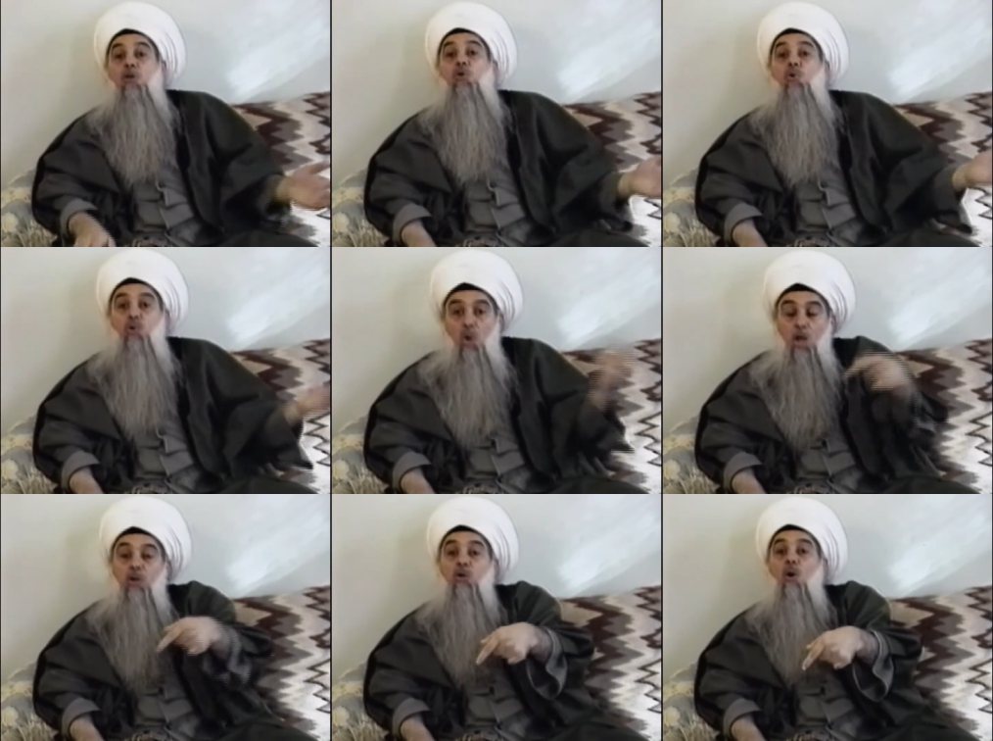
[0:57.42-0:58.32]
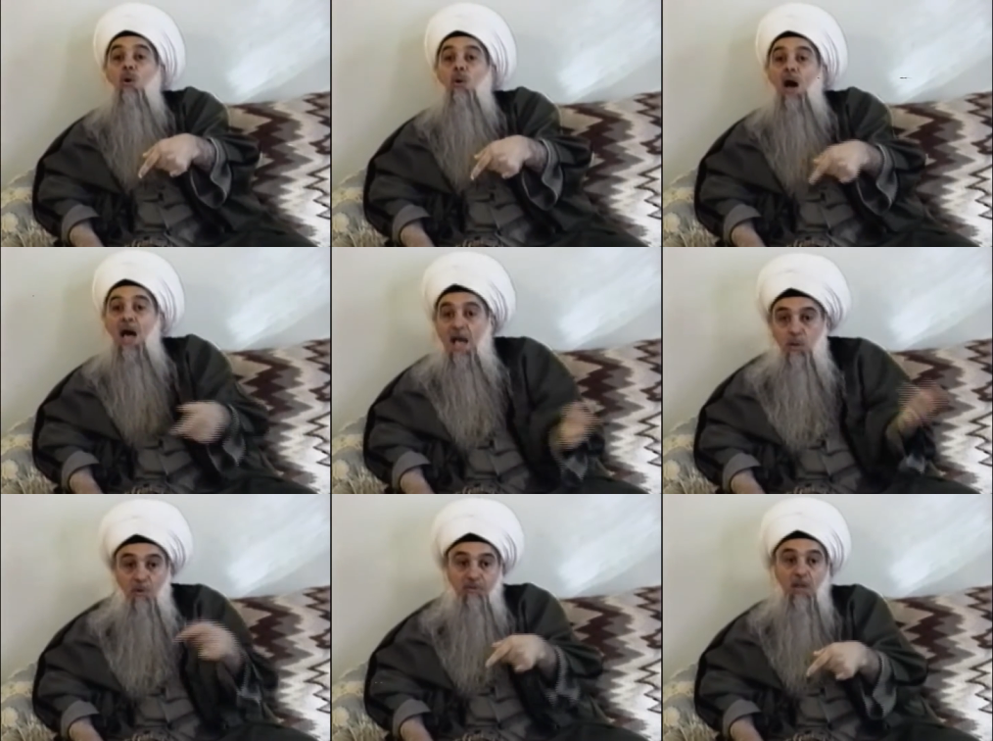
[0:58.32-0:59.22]
You don't know
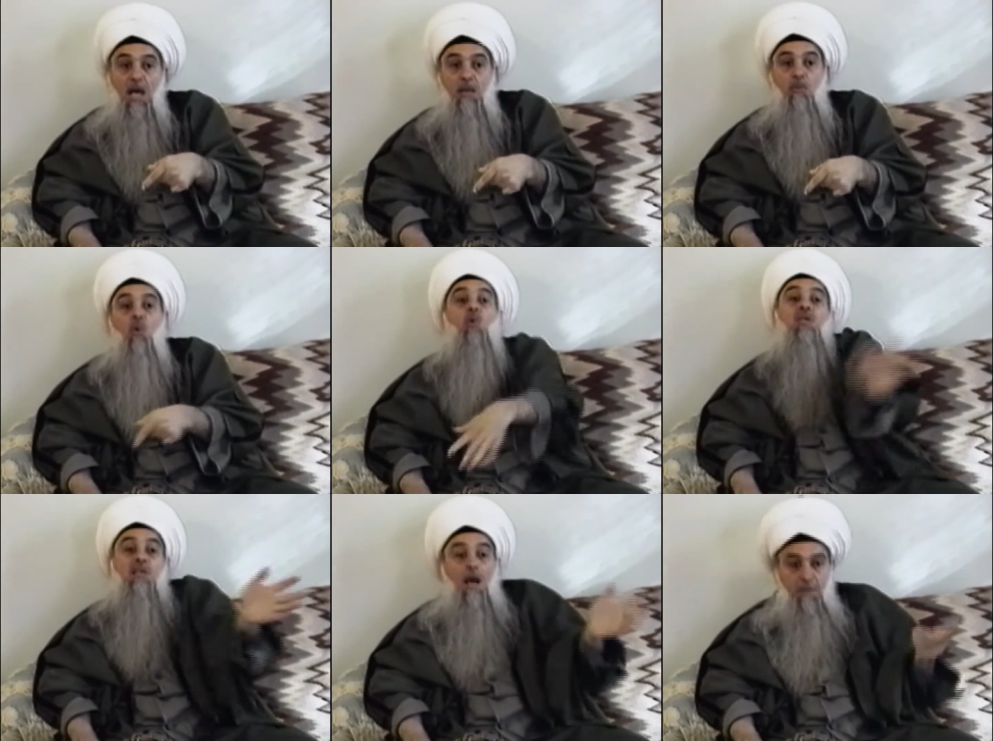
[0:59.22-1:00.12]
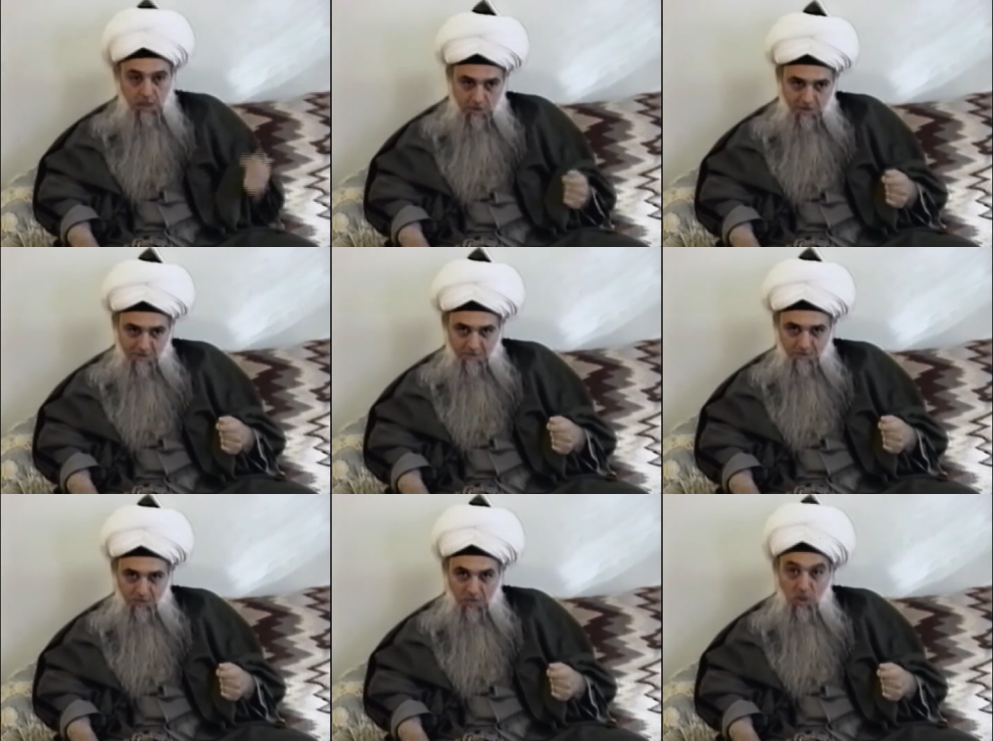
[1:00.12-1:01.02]
ahead of time who is coming.
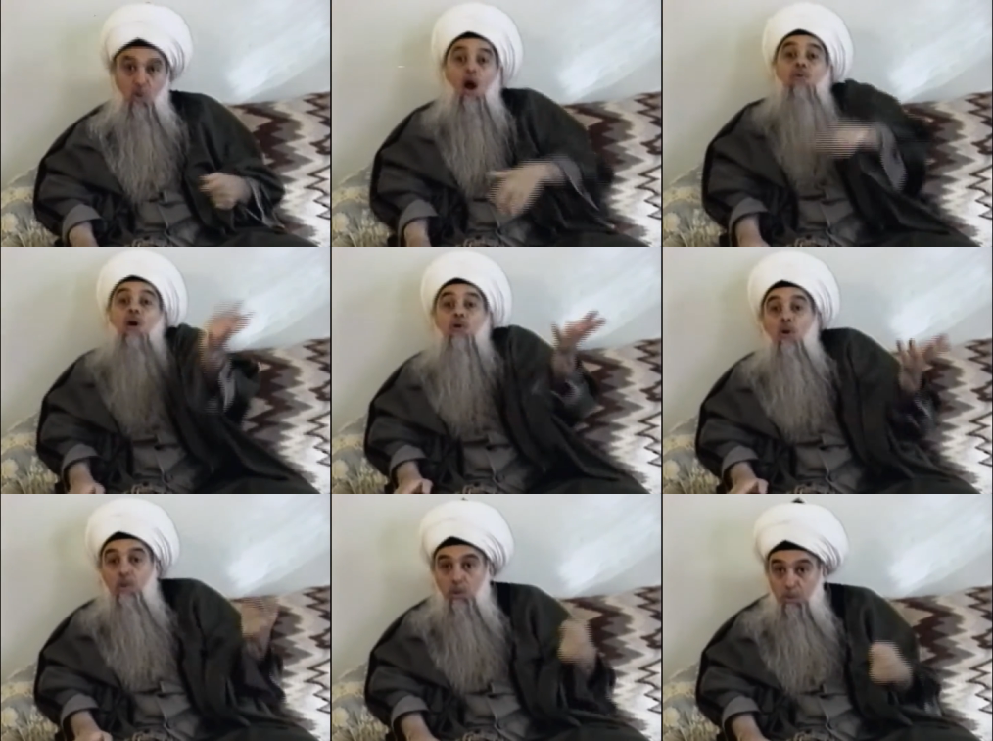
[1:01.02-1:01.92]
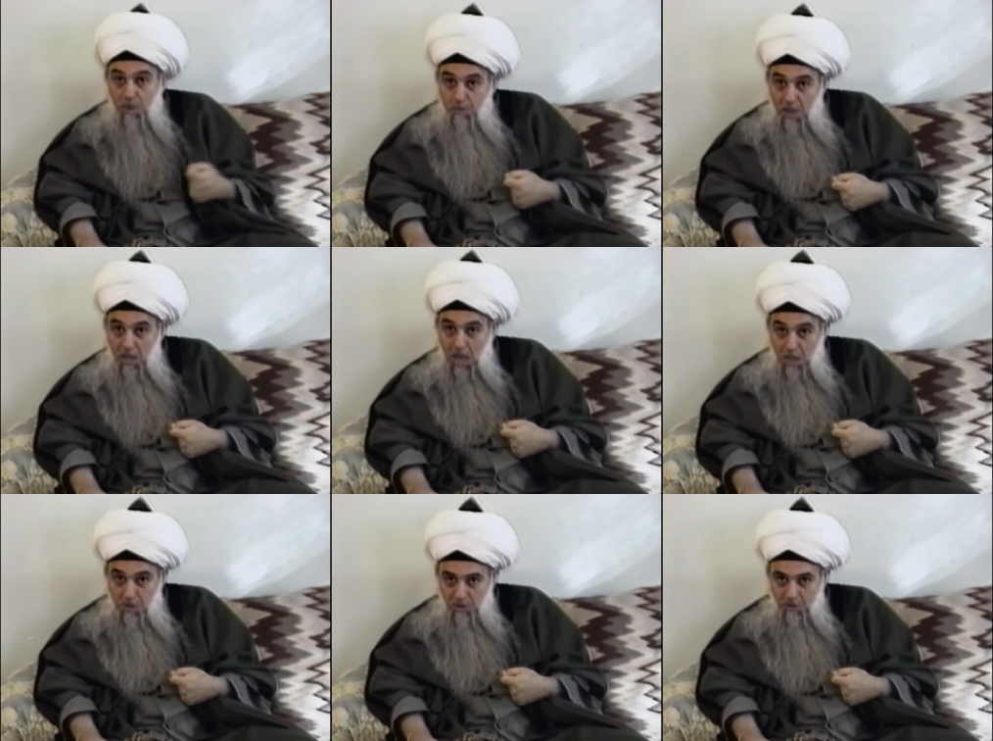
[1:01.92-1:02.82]
So how you are going to prepare a
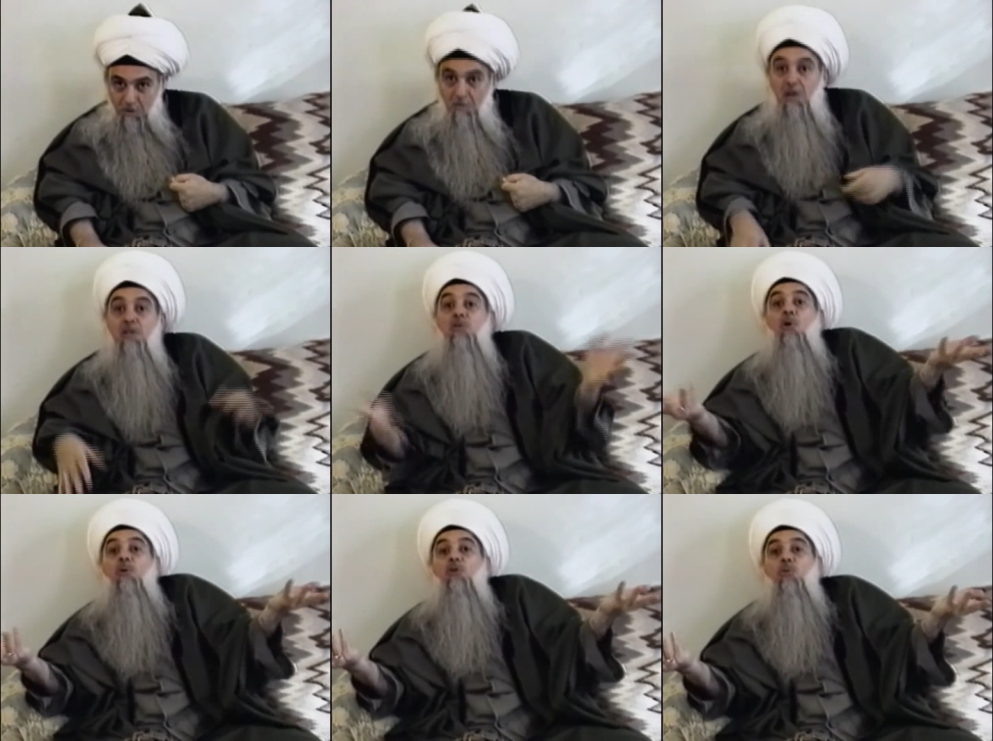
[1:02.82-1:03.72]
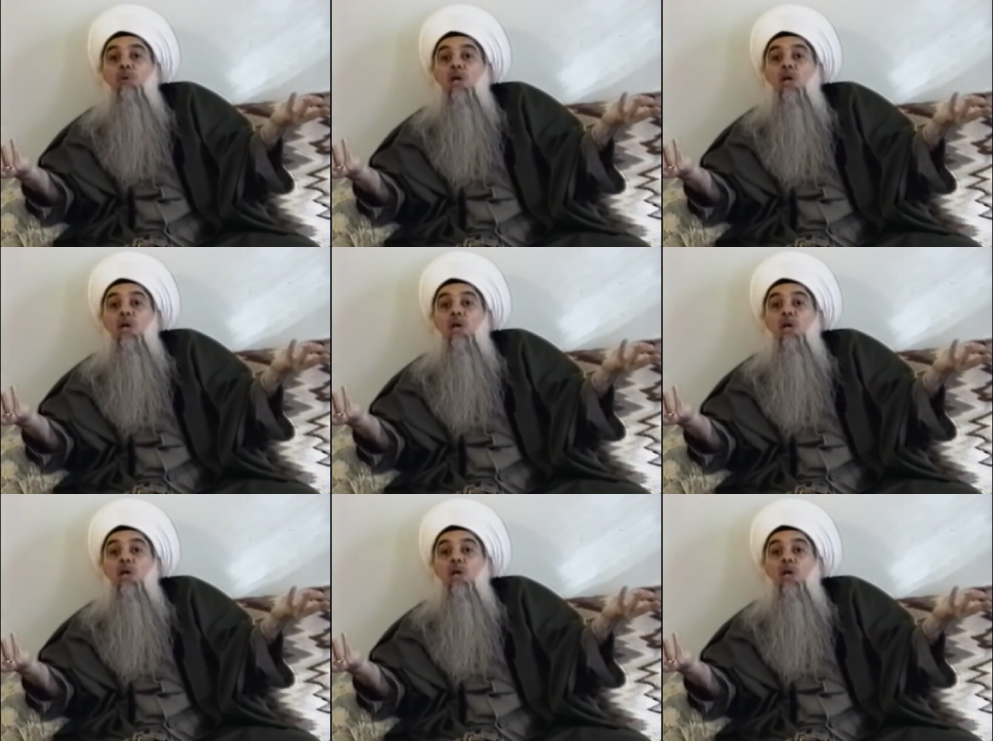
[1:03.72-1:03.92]
lecture? Then it is going to